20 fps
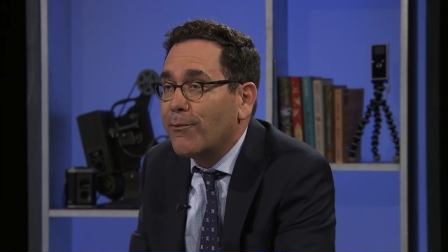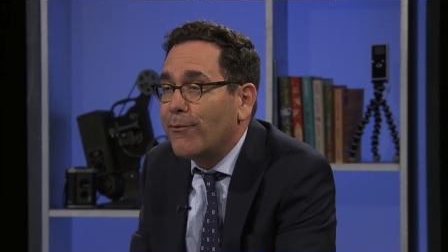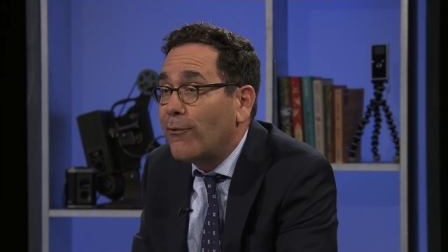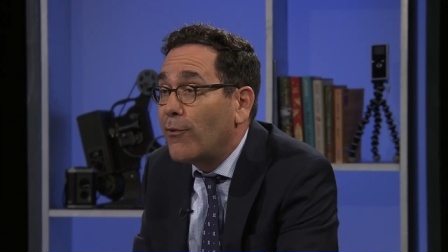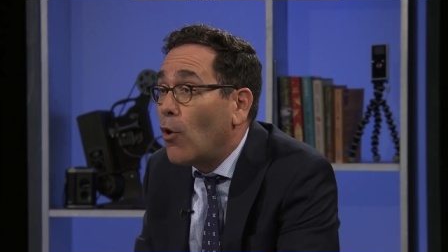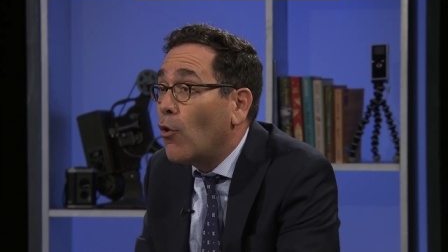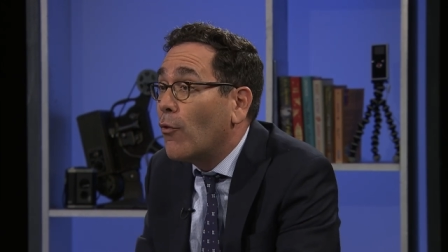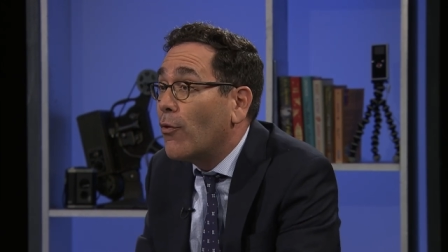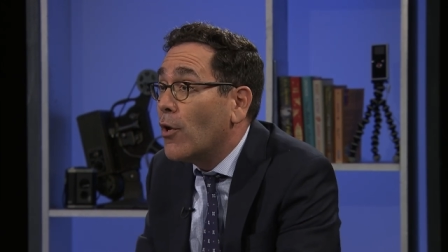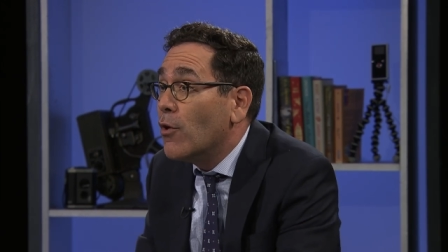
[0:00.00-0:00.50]

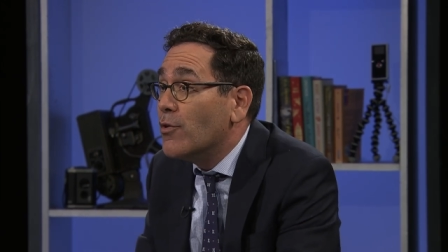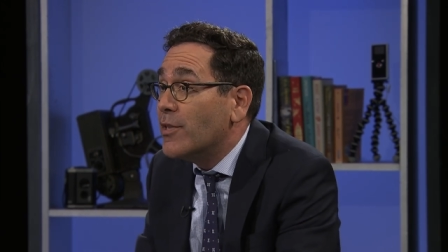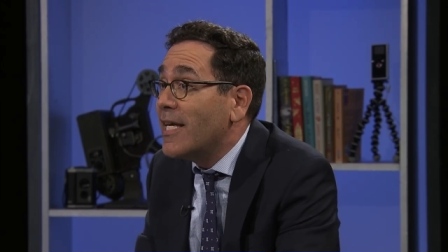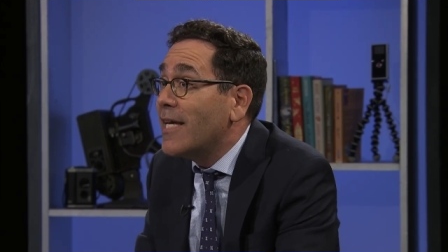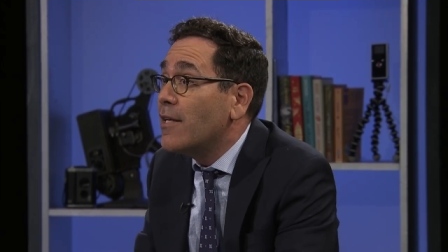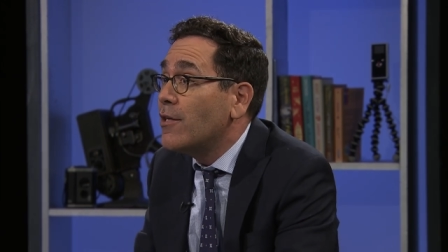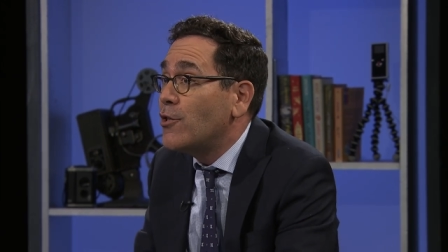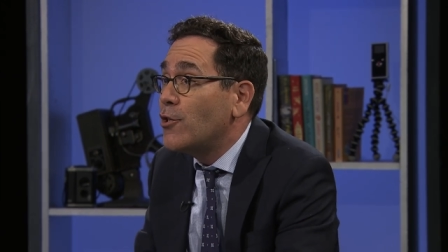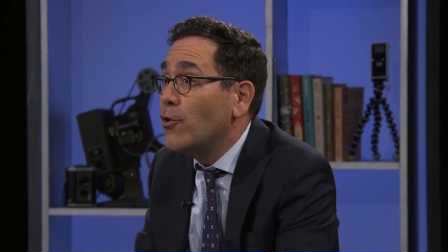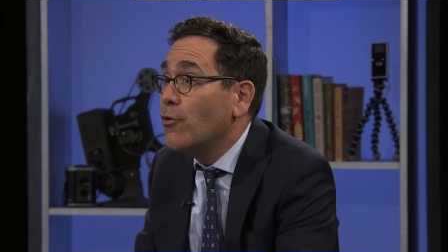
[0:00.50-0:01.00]
fold those
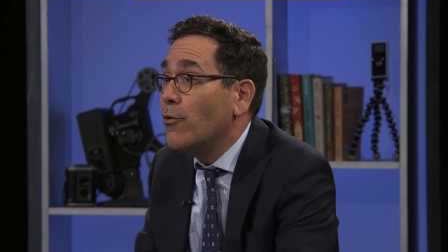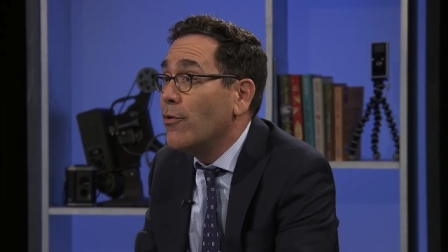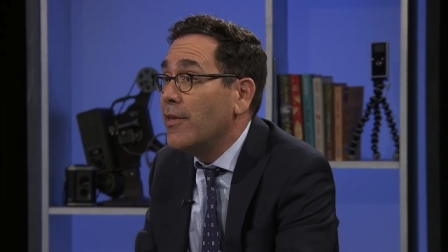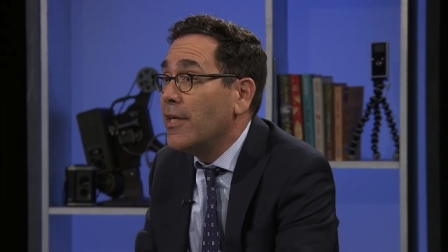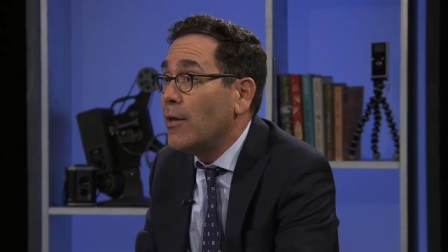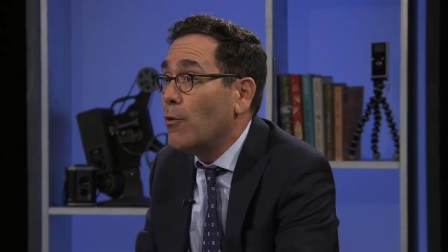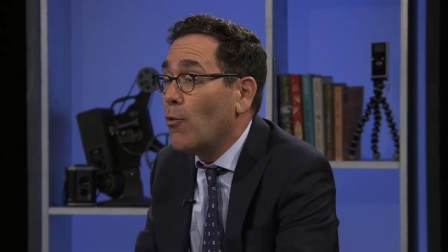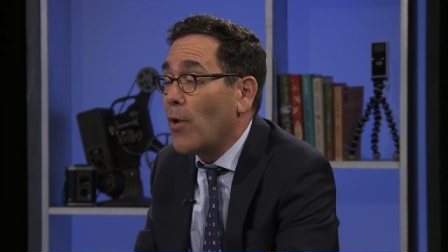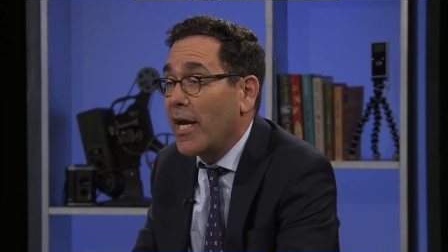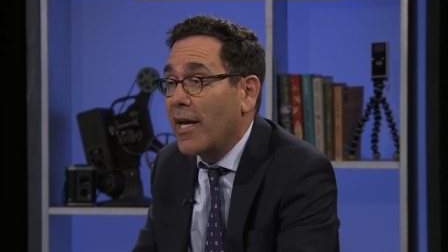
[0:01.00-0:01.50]
into
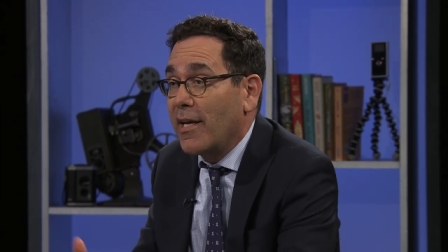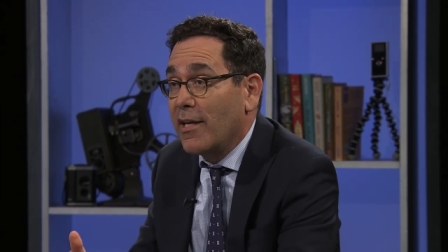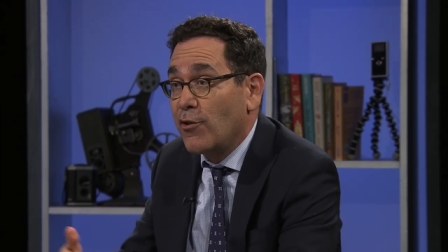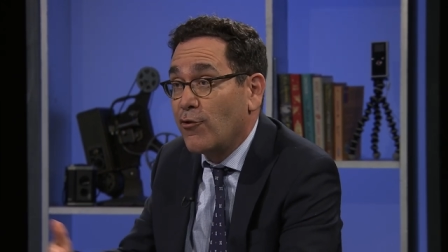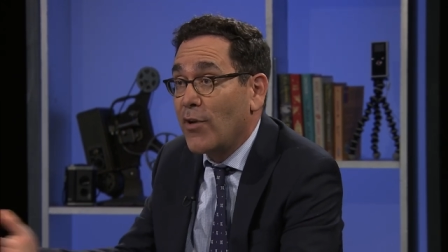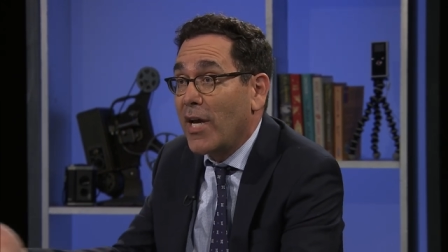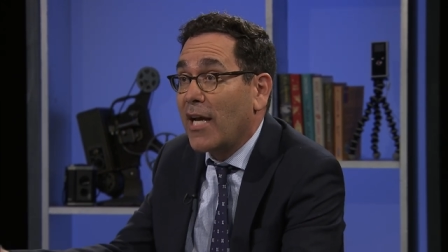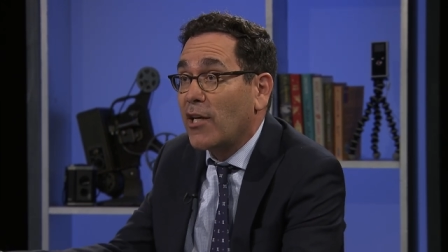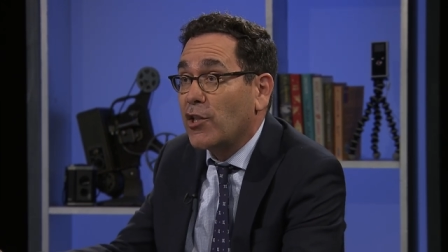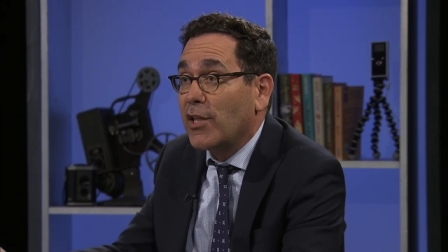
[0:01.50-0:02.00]
the way
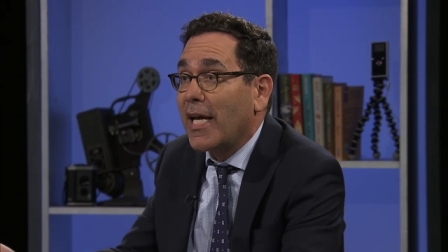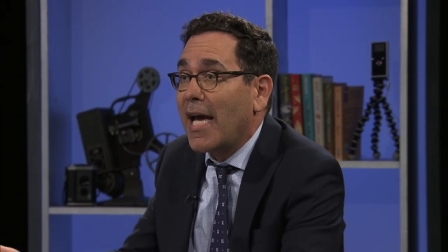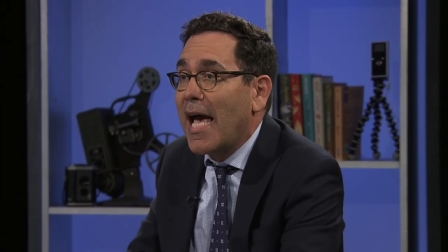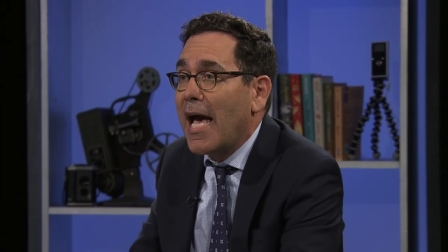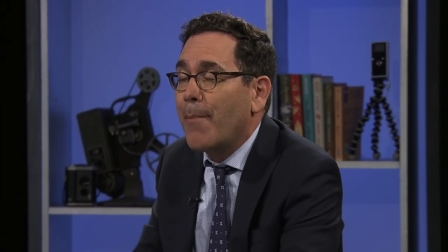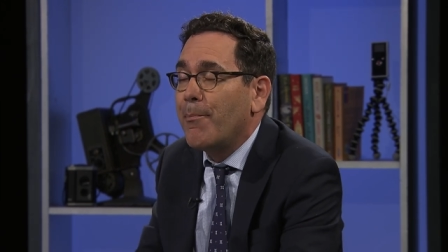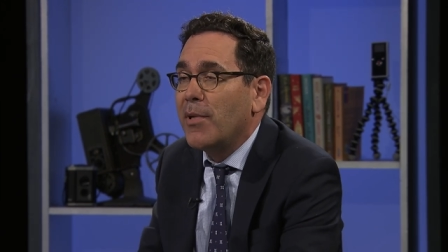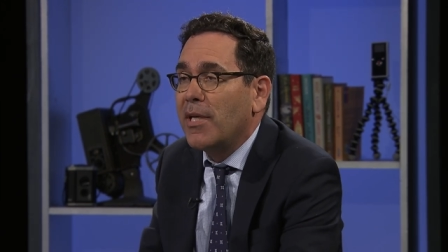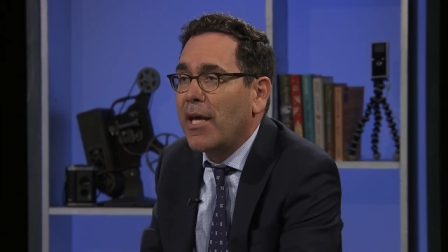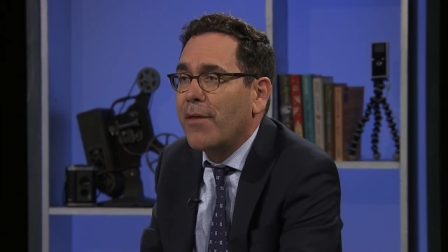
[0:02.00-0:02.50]
history actually
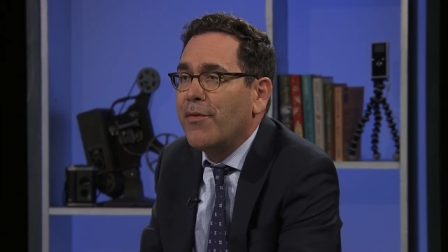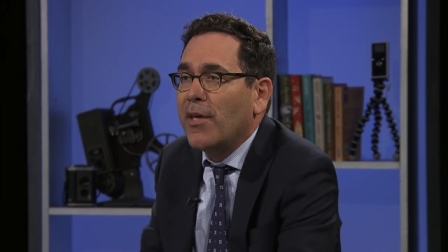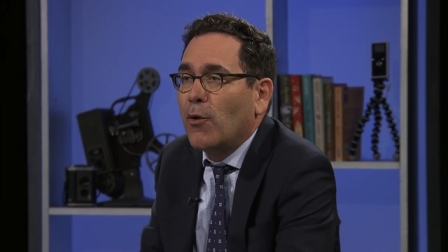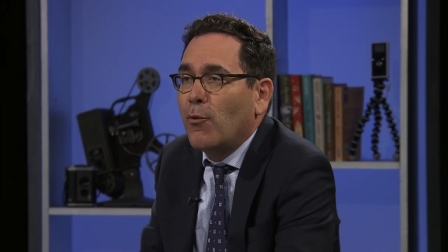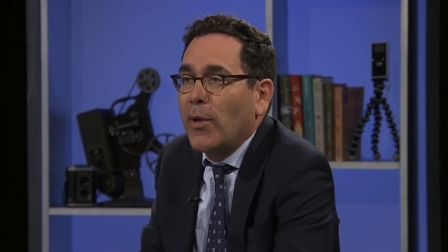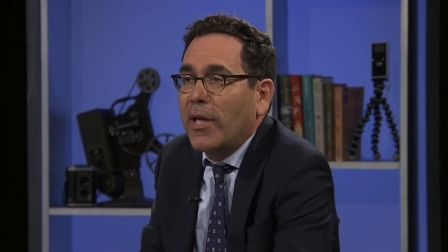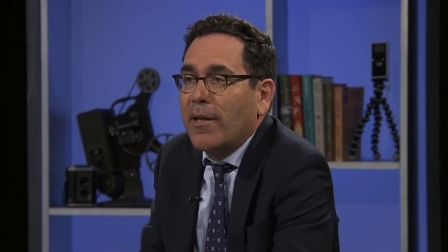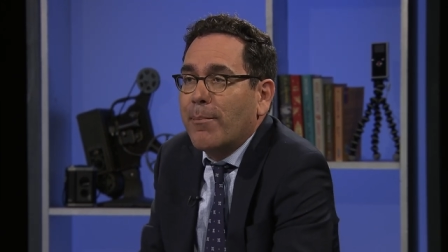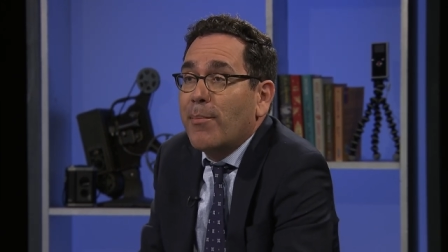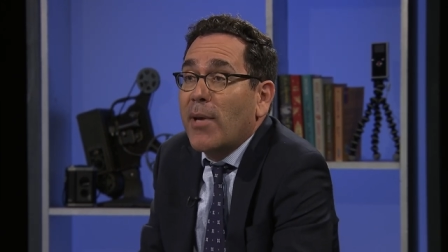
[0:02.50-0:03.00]
happened, I
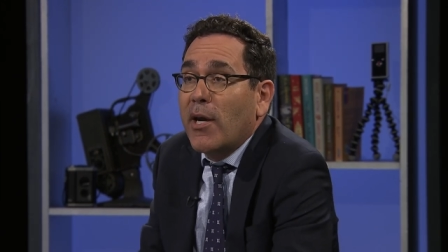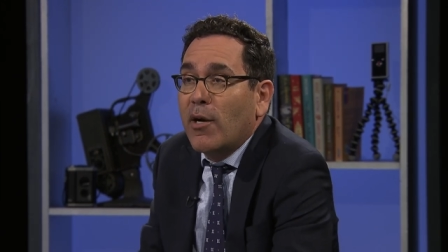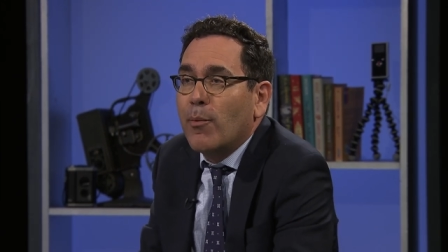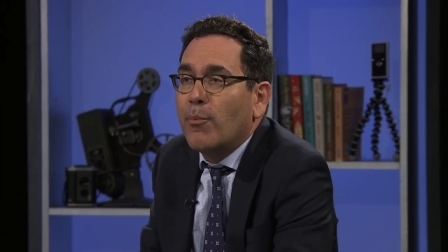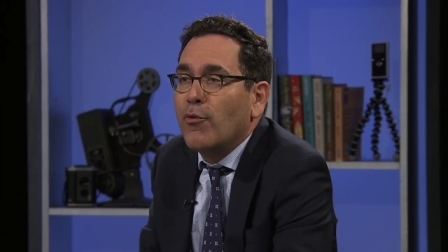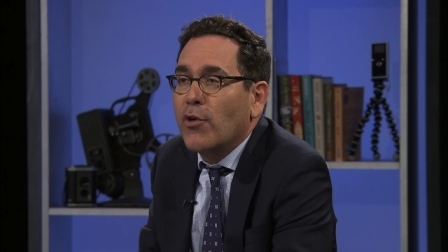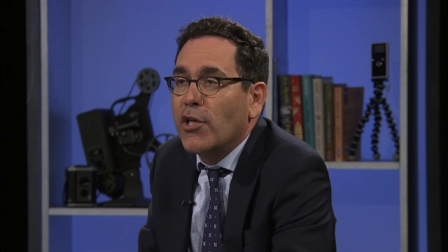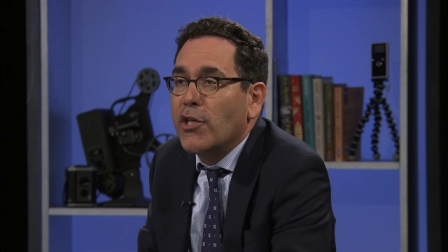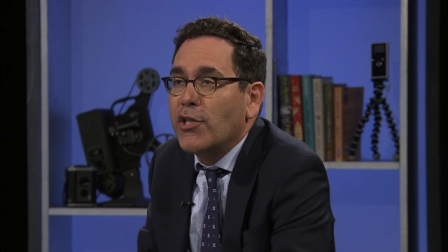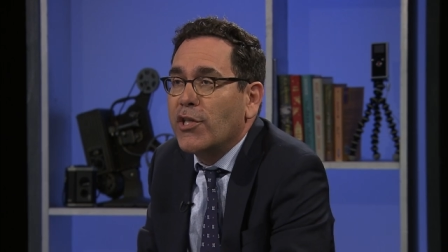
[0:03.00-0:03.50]
think we can better
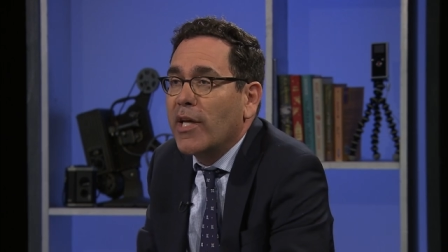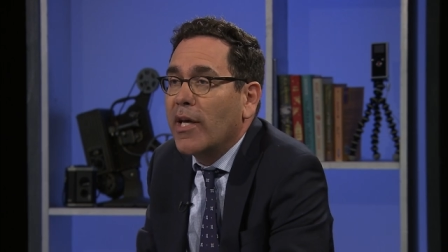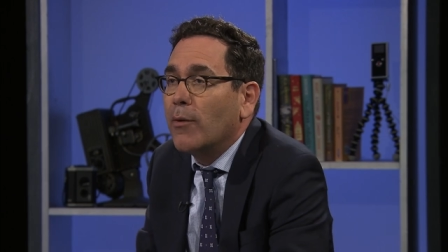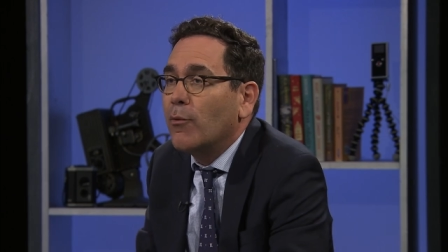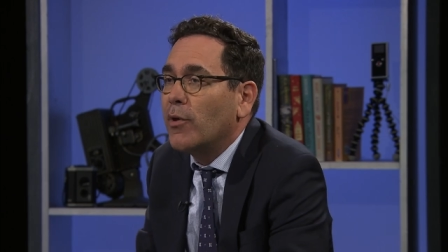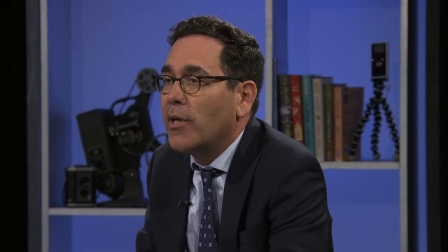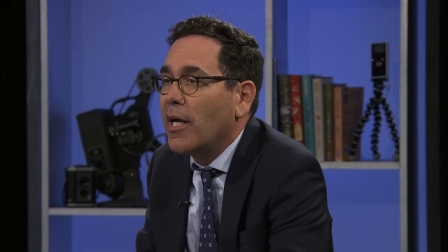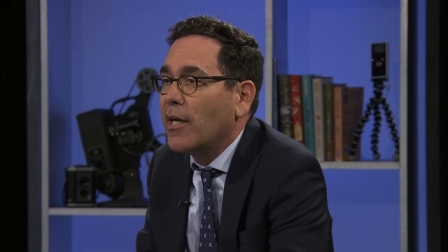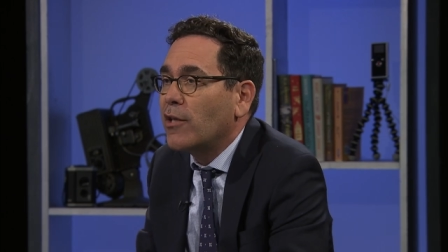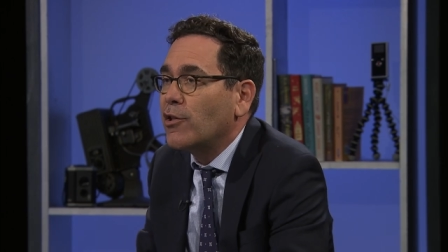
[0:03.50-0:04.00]
appreciate
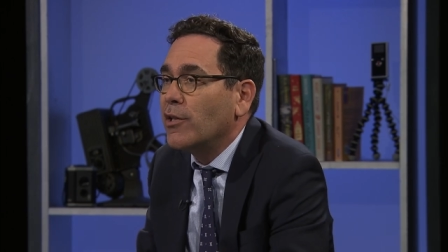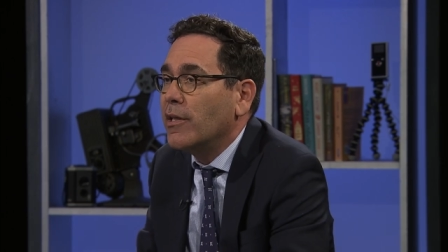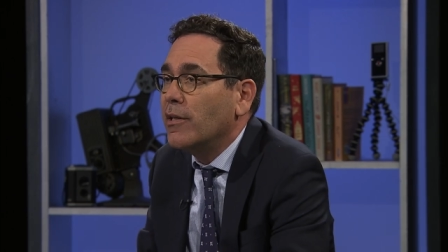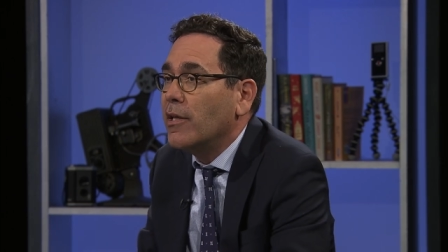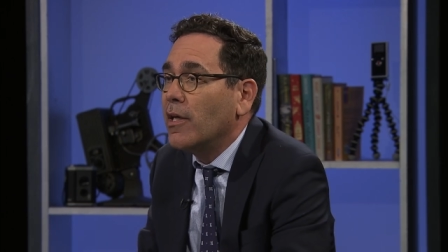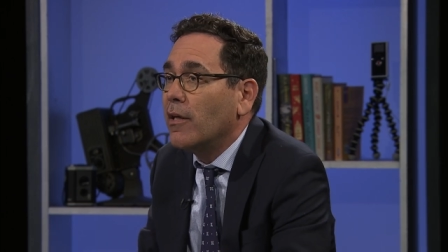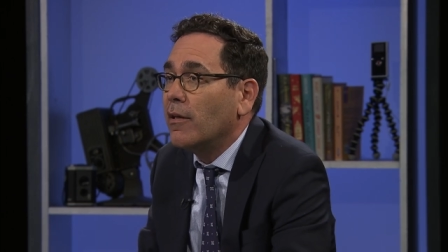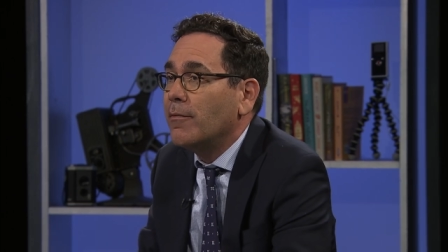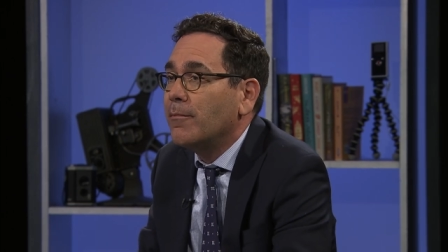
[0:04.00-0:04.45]
what actually. So,